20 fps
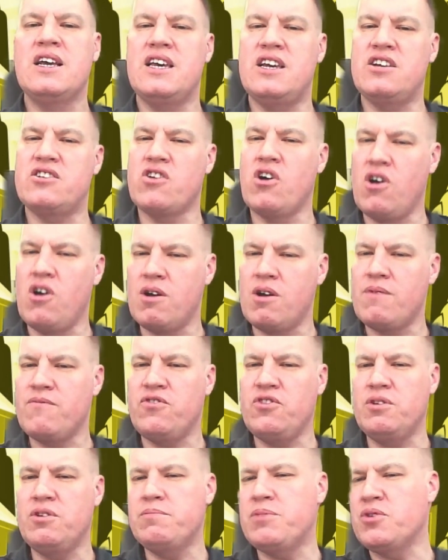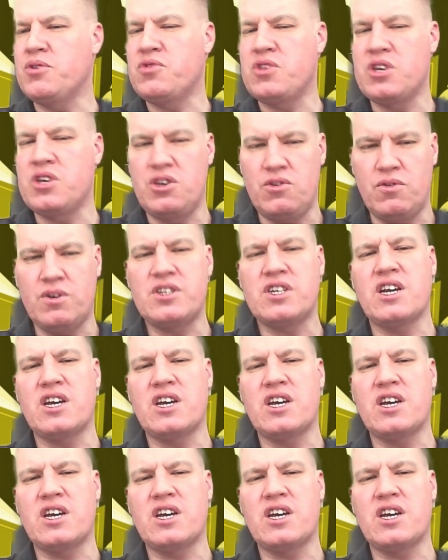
is harmful to both the U.S.